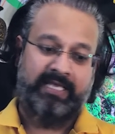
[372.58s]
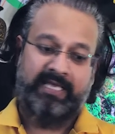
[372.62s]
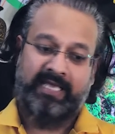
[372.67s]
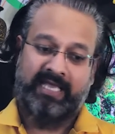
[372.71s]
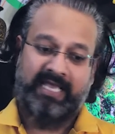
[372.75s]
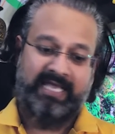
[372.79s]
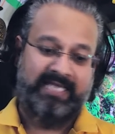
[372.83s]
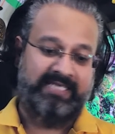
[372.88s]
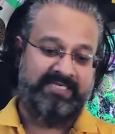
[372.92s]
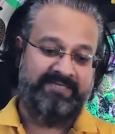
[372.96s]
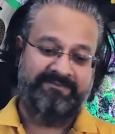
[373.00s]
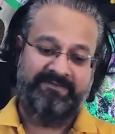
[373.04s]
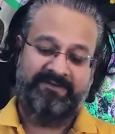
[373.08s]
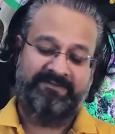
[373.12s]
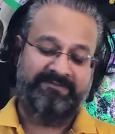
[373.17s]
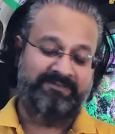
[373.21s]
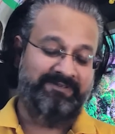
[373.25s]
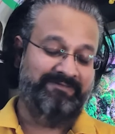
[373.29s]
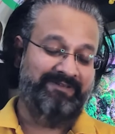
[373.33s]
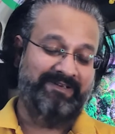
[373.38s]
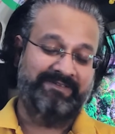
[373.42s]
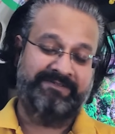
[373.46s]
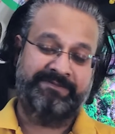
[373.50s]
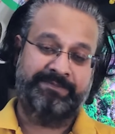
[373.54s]

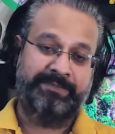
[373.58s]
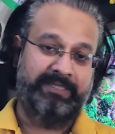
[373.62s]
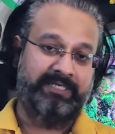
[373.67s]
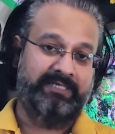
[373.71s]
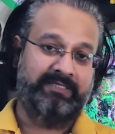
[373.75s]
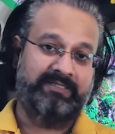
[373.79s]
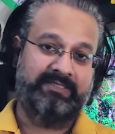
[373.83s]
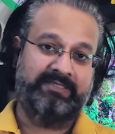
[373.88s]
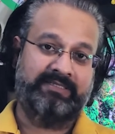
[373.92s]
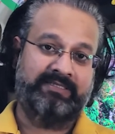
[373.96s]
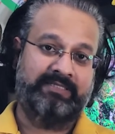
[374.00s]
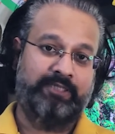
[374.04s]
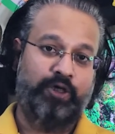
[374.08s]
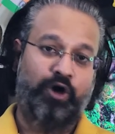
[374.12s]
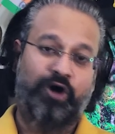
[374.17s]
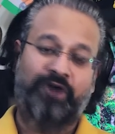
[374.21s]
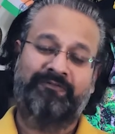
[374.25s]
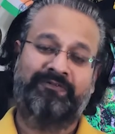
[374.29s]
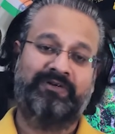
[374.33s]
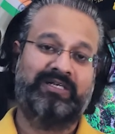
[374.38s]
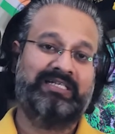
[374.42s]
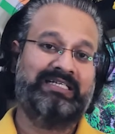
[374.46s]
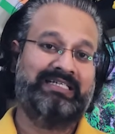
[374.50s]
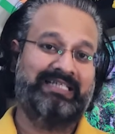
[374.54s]
S55 speakers
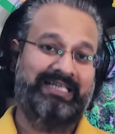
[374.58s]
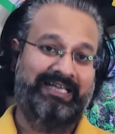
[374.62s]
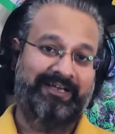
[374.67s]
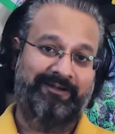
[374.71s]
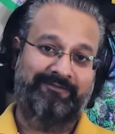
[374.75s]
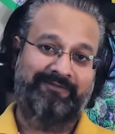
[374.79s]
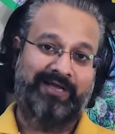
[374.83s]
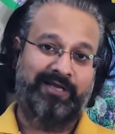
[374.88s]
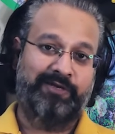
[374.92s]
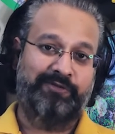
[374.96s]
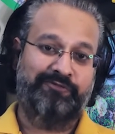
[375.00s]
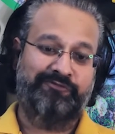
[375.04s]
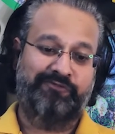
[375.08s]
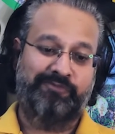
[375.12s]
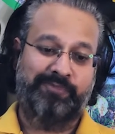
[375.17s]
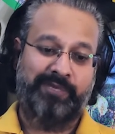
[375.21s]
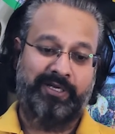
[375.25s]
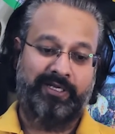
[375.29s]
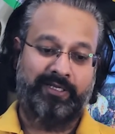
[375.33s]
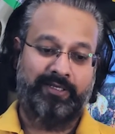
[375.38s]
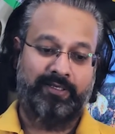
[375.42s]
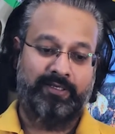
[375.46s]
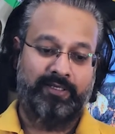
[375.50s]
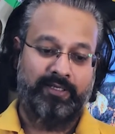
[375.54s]
offered great value for
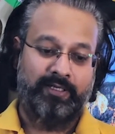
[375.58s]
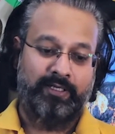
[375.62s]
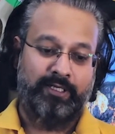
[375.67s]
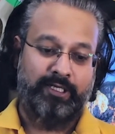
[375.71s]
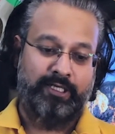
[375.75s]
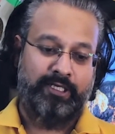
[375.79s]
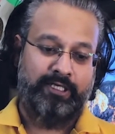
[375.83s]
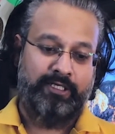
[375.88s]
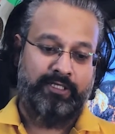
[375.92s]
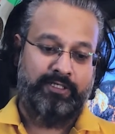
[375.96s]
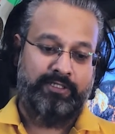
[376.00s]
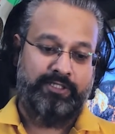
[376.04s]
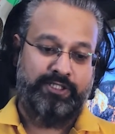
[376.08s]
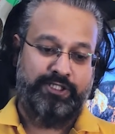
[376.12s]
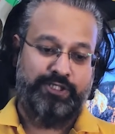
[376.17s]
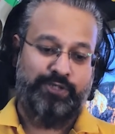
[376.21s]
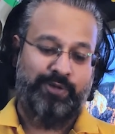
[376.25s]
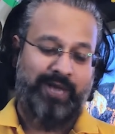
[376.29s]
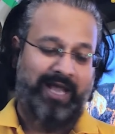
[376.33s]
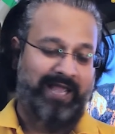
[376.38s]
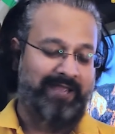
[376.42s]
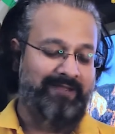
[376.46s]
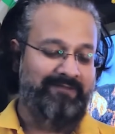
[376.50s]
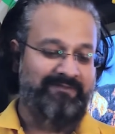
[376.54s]
money. So
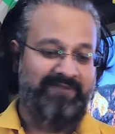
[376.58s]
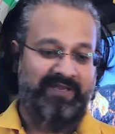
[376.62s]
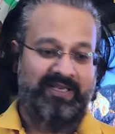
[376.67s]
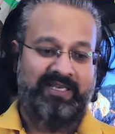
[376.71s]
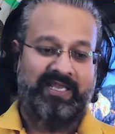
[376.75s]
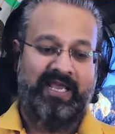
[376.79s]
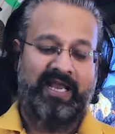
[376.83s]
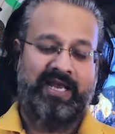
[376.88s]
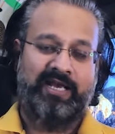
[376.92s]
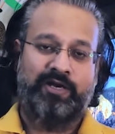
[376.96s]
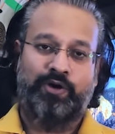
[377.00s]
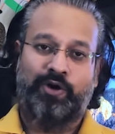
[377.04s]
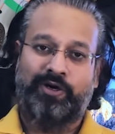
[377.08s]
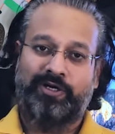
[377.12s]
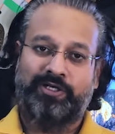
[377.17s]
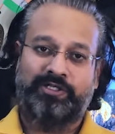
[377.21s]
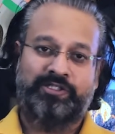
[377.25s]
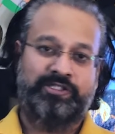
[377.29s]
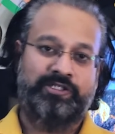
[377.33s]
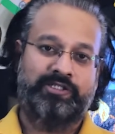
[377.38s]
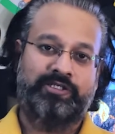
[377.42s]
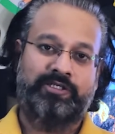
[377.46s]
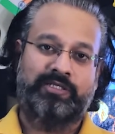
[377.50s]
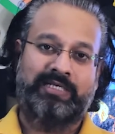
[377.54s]
I went ahead and
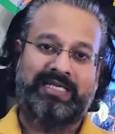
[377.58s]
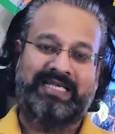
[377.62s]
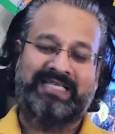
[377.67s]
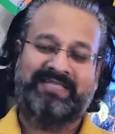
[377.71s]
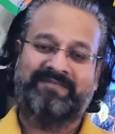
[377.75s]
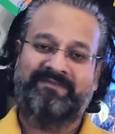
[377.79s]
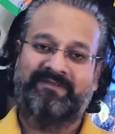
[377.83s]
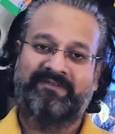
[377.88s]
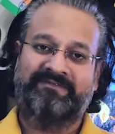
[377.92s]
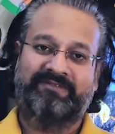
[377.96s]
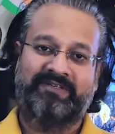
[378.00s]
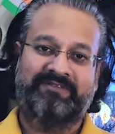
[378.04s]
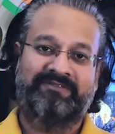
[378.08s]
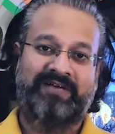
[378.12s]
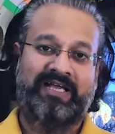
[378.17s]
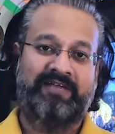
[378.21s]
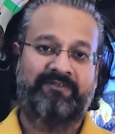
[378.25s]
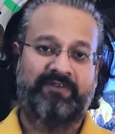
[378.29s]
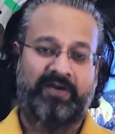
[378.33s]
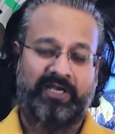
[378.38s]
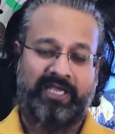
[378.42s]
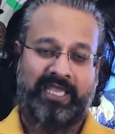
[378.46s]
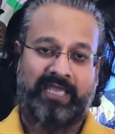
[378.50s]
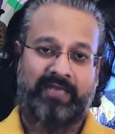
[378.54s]
auditioned
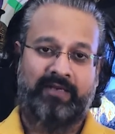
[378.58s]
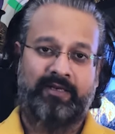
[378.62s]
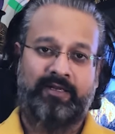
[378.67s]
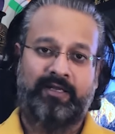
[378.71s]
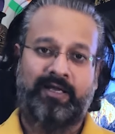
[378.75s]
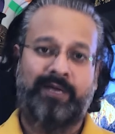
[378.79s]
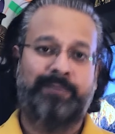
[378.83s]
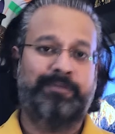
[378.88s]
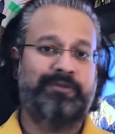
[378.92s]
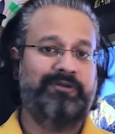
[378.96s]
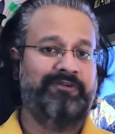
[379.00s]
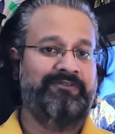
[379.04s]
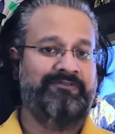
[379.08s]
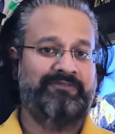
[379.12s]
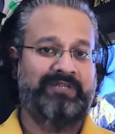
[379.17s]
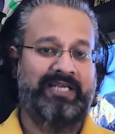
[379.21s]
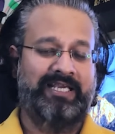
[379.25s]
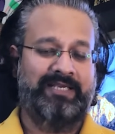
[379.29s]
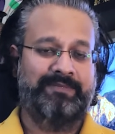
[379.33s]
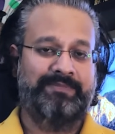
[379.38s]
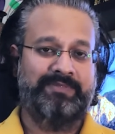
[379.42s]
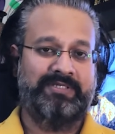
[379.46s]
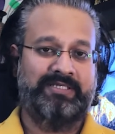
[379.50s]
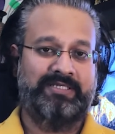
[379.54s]
S55 again a couple of
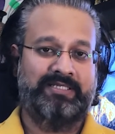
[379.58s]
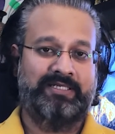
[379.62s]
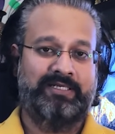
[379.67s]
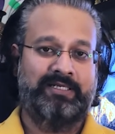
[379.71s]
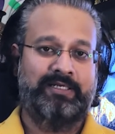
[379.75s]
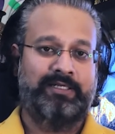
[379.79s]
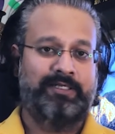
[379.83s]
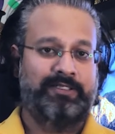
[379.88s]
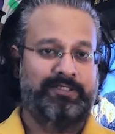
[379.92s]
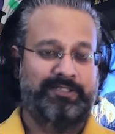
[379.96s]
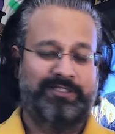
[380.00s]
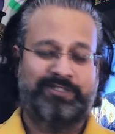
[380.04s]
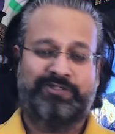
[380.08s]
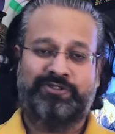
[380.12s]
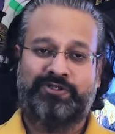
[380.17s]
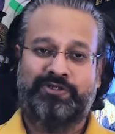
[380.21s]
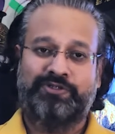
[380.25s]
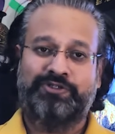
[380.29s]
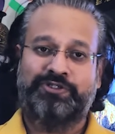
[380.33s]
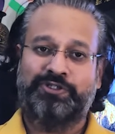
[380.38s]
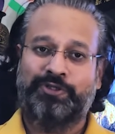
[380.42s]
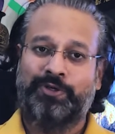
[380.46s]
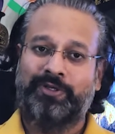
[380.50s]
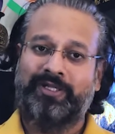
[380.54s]
times just to
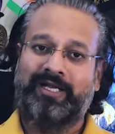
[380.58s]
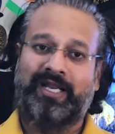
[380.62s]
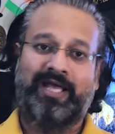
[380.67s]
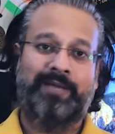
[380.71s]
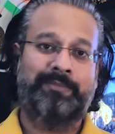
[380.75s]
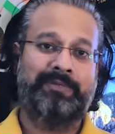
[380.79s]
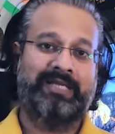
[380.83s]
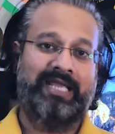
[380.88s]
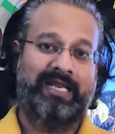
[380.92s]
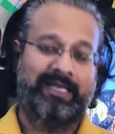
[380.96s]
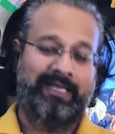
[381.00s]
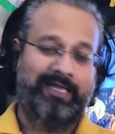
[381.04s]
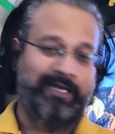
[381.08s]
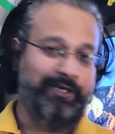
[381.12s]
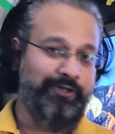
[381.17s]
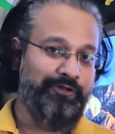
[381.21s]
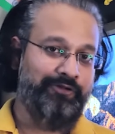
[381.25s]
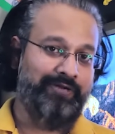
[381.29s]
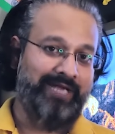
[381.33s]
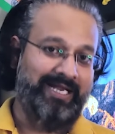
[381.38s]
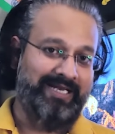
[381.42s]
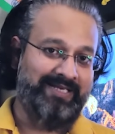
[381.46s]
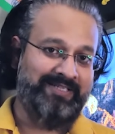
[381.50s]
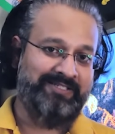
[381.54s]
ensure that I'm getting into the
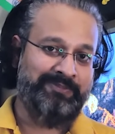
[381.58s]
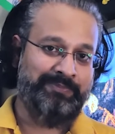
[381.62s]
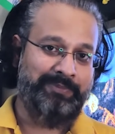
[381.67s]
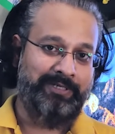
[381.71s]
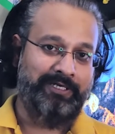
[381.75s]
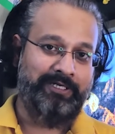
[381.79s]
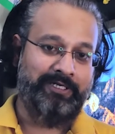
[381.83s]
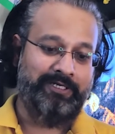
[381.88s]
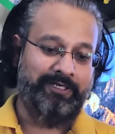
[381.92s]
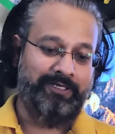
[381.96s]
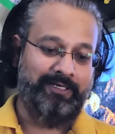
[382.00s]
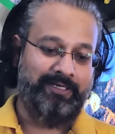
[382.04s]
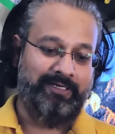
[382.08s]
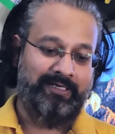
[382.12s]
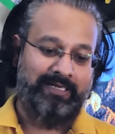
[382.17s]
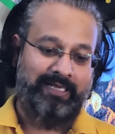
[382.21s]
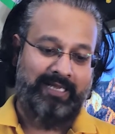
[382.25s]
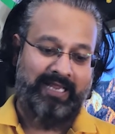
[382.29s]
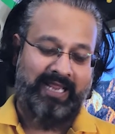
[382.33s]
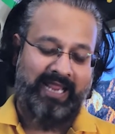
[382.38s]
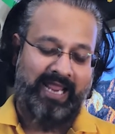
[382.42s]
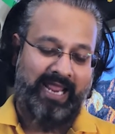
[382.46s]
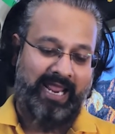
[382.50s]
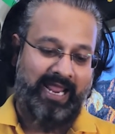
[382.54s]
right speaker.
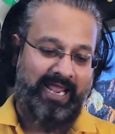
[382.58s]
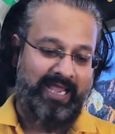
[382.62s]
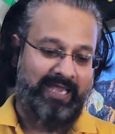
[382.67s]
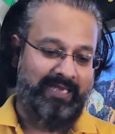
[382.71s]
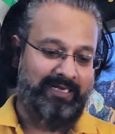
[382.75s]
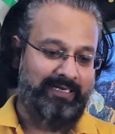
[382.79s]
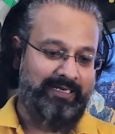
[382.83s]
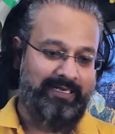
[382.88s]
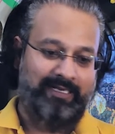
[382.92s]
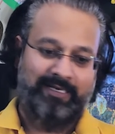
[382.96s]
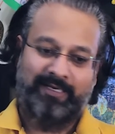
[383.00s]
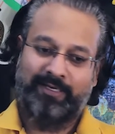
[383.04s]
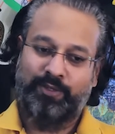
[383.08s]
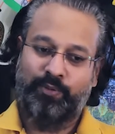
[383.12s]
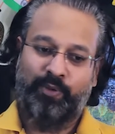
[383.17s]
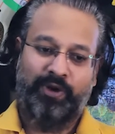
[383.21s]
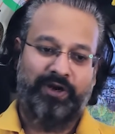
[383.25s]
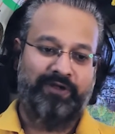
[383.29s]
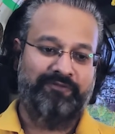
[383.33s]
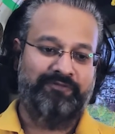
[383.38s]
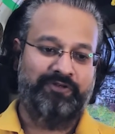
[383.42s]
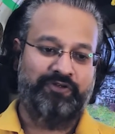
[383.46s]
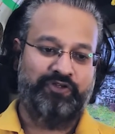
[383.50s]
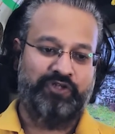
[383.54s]
And in one
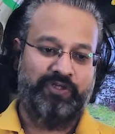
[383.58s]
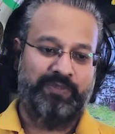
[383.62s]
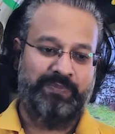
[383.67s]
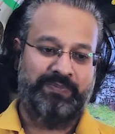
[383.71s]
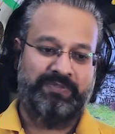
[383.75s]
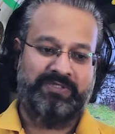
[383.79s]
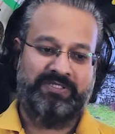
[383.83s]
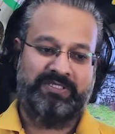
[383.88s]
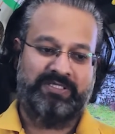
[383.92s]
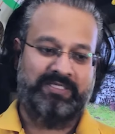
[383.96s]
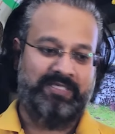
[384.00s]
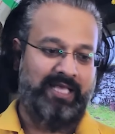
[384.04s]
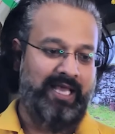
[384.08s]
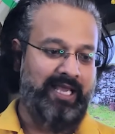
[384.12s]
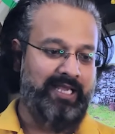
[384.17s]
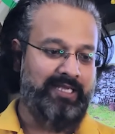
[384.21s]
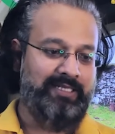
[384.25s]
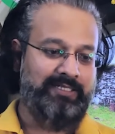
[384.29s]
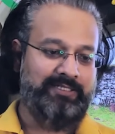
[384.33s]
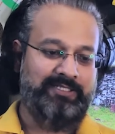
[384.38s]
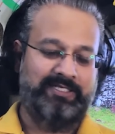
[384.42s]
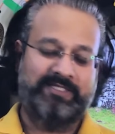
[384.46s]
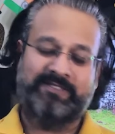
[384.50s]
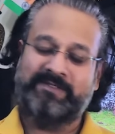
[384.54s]
of the trips, I
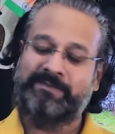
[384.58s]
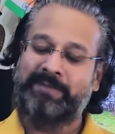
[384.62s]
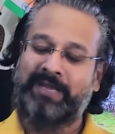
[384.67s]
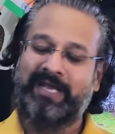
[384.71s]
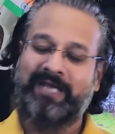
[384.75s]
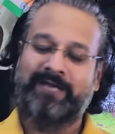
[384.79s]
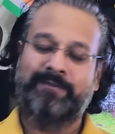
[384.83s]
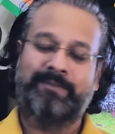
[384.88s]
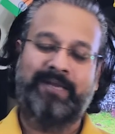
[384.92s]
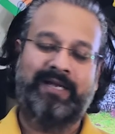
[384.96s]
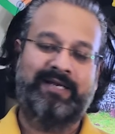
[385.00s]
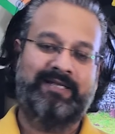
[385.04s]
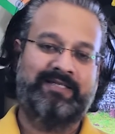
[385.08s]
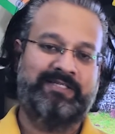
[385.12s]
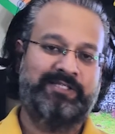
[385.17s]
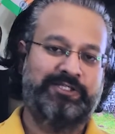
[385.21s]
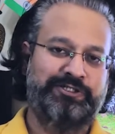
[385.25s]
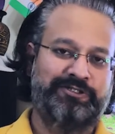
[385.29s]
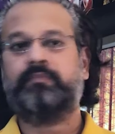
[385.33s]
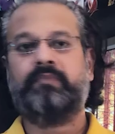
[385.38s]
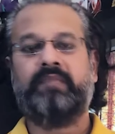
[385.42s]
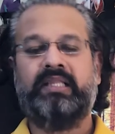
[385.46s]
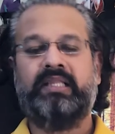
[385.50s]
just made my decision.